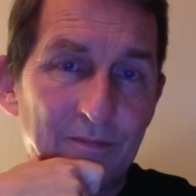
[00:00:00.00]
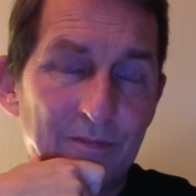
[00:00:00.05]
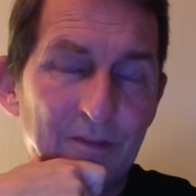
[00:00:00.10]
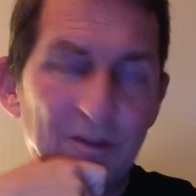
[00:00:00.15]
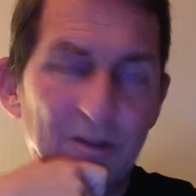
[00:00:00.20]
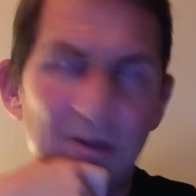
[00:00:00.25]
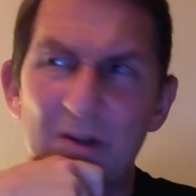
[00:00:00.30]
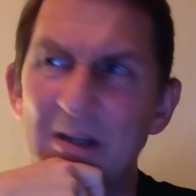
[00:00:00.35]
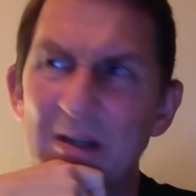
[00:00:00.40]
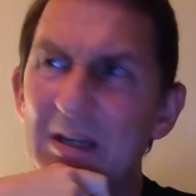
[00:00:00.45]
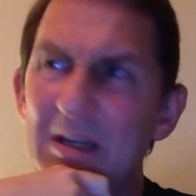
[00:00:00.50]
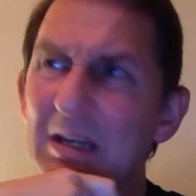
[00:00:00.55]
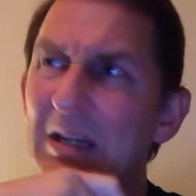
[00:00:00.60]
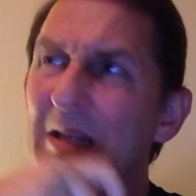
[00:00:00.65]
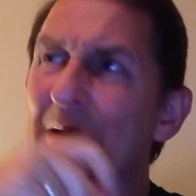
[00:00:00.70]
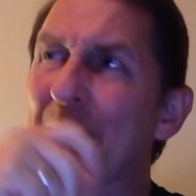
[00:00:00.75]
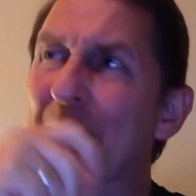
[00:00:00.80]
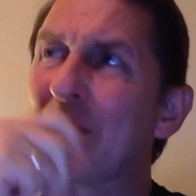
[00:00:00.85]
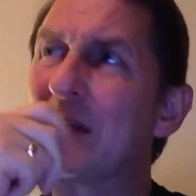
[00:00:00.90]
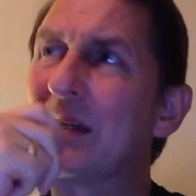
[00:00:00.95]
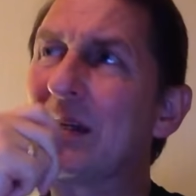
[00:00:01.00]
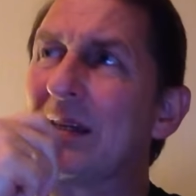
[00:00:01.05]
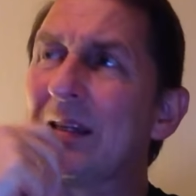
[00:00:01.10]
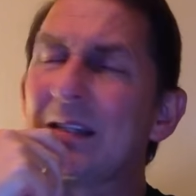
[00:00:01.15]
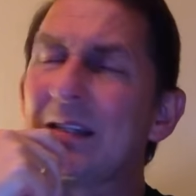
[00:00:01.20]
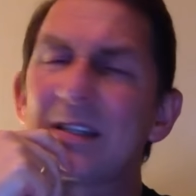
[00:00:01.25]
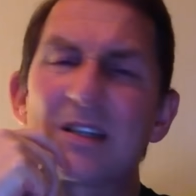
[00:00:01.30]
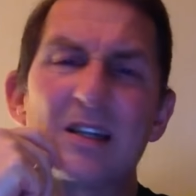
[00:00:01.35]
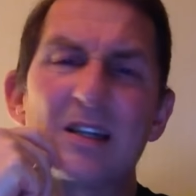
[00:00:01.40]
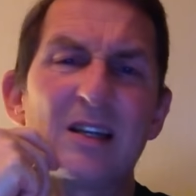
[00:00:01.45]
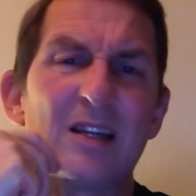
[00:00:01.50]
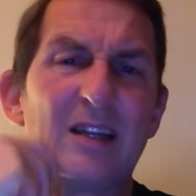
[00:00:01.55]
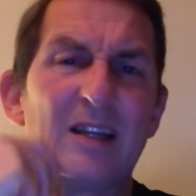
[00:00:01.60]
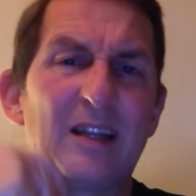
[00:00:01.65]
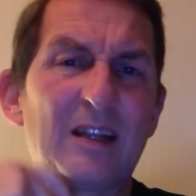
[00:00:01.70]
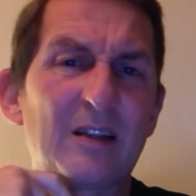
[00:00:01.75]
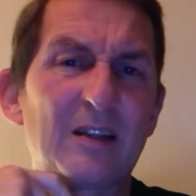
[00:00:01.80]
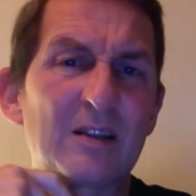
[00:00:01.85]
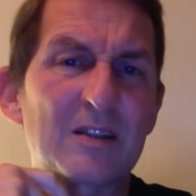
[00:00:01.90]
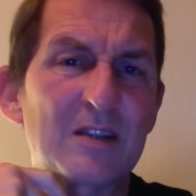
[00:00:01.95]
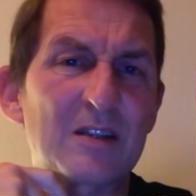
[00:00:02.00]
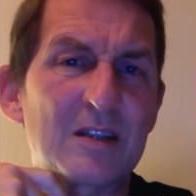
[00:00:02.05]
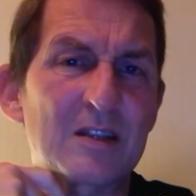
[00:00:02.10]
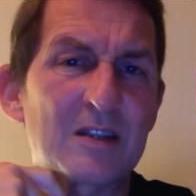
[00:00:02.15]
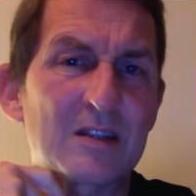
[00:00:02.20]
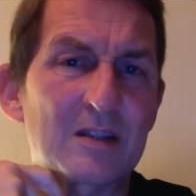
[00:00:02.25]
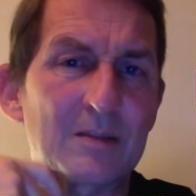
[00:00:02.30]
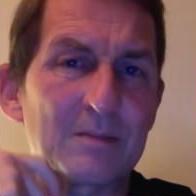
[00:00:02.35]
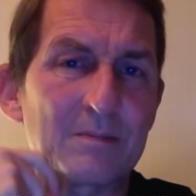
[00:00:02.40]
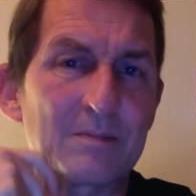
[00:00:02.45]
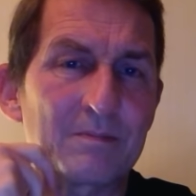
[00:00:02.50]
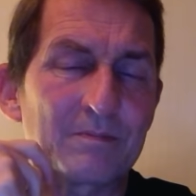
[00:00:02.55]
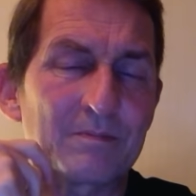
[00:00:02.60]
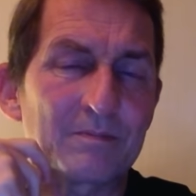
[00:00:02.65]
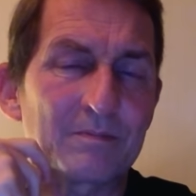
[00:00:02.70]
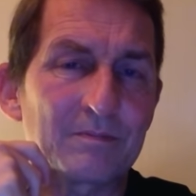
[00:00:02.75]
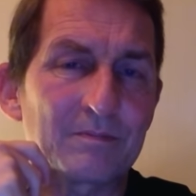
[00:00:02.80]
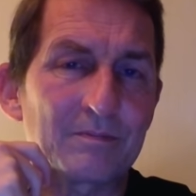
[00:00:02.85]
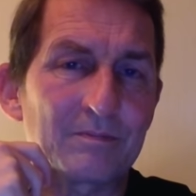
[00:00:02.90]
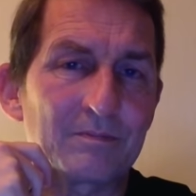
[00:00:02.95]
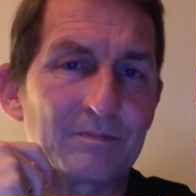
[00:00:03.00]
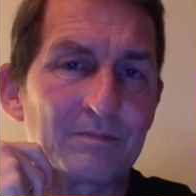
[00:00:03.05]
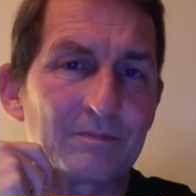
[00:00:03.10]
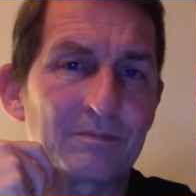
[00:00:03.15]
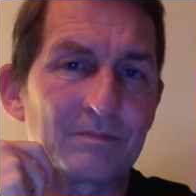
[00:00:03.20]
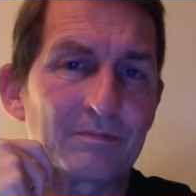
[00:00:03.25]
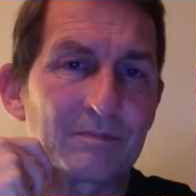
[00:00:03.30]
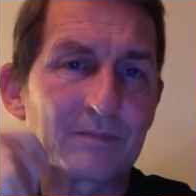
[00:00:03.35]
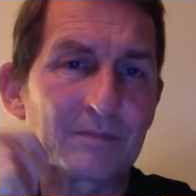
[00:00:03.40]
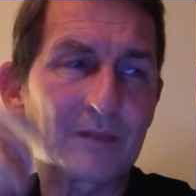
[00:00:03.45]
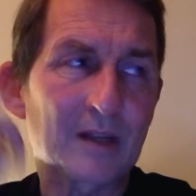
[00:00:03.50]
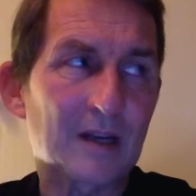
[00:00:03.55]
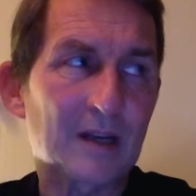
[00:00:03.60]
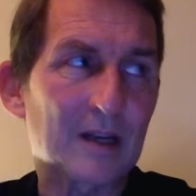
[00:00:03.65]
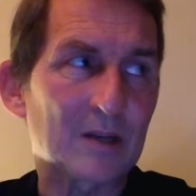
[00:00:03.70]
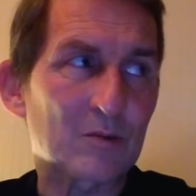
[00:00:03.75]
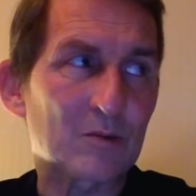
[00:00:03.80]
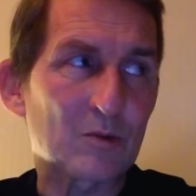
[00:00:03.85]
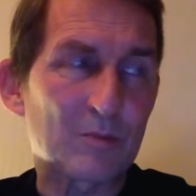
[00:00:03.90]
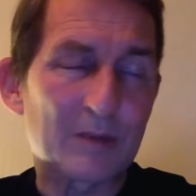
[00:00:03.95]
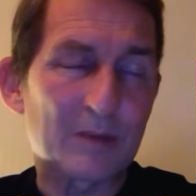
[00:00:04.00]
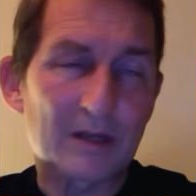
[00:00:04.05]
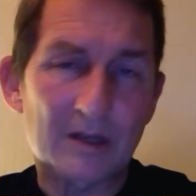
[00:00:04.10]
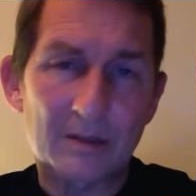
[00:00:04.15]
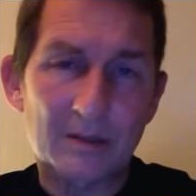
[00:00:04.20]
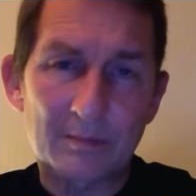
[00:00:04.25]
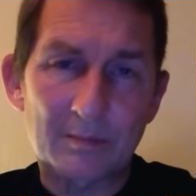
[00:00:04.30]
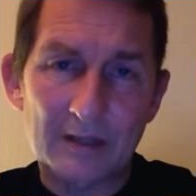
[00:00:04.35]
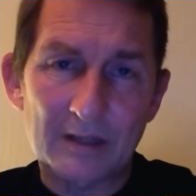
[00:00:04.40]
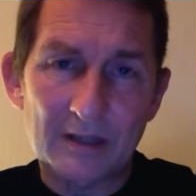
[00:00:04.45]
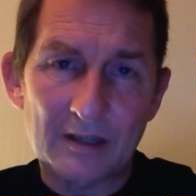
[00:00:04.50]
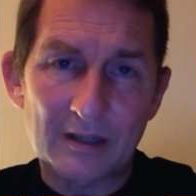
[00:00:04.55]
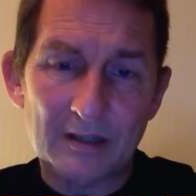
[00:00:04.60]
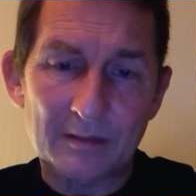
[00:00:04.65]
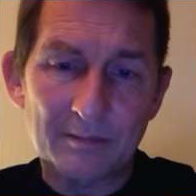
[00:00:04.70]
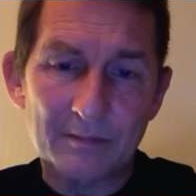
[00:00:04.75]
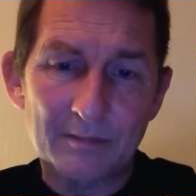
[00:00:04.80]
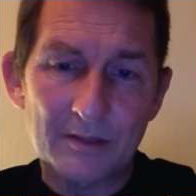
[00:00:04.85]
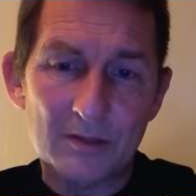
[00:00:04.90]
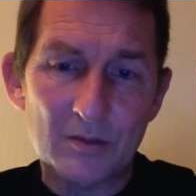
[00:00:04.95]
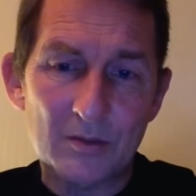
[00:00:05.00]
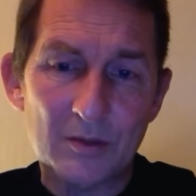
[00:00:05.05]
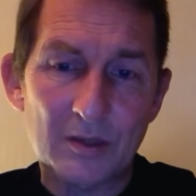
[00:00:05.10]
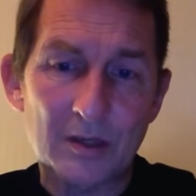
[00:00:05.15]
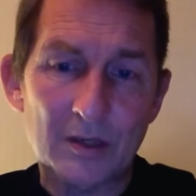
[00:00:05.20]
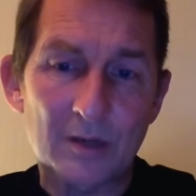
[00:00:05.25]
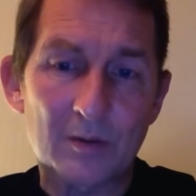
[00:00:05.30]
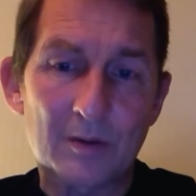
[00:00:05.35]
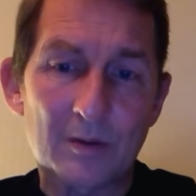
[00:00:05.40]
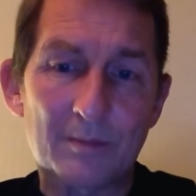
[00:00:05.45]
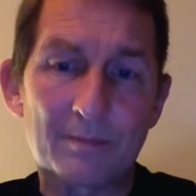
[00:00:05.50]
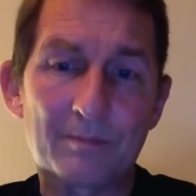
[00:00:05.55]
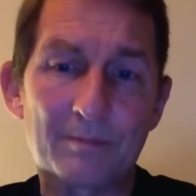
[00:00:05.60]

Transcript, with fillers: Not only the police, the legal system, as will become clear as we go on.